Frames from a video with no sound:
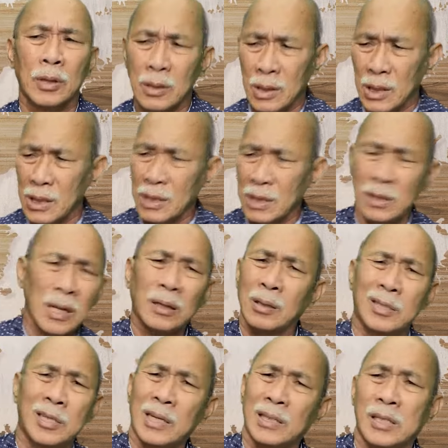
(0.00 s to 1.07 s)
It's not
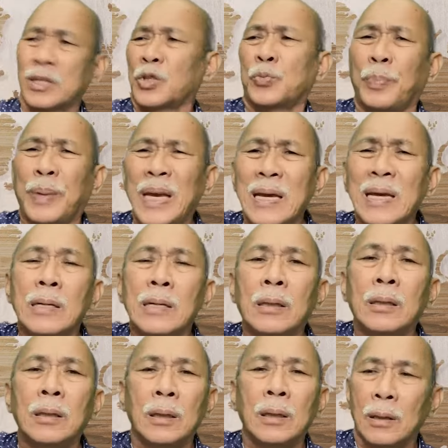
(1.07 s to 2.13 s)
just speed,
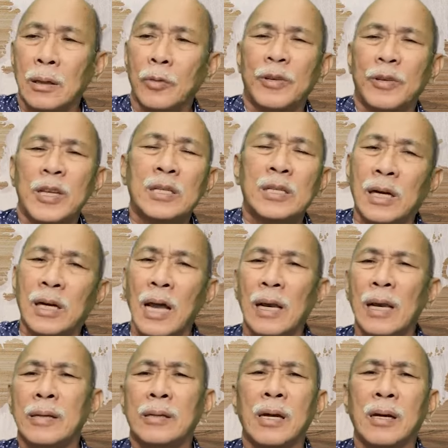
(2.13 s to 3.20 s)
the physical,
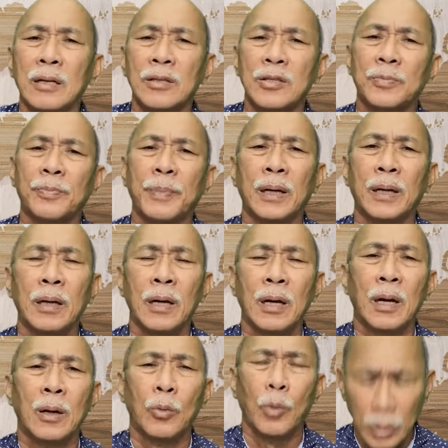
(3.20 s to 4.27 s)
literal speed. We're